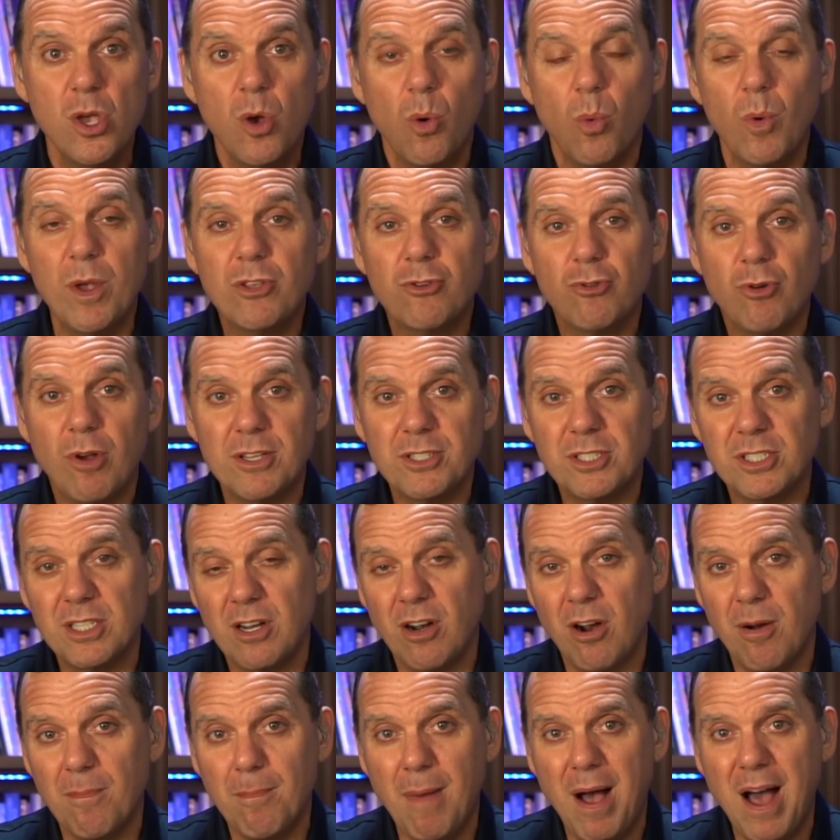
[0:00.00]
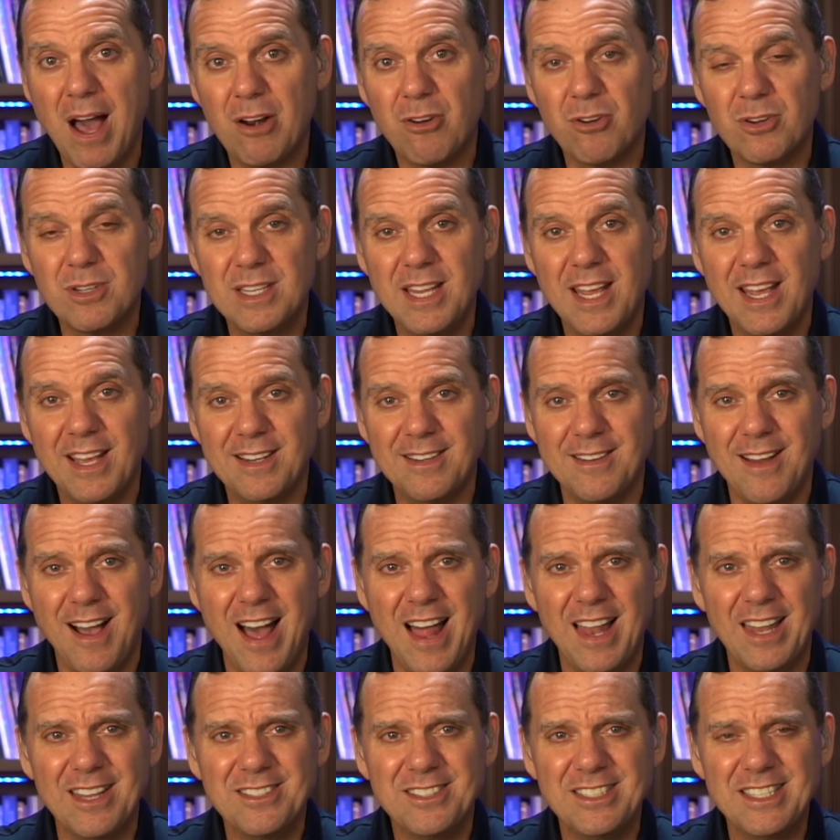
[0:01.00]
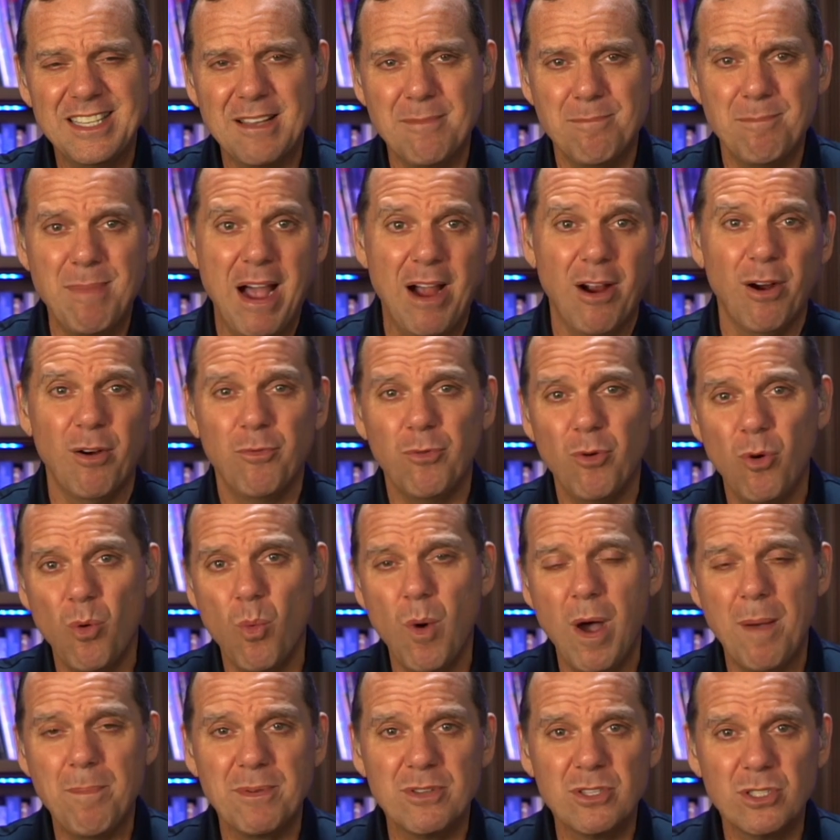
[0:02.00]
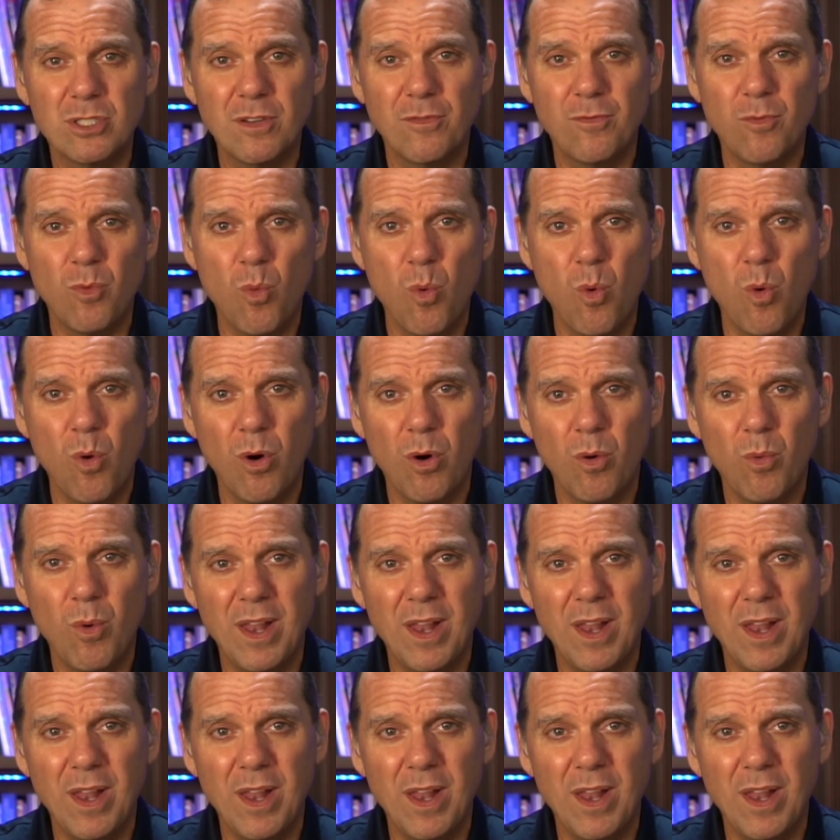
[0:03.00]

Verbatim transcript: We trust in our modern technology and powerful weapons of war,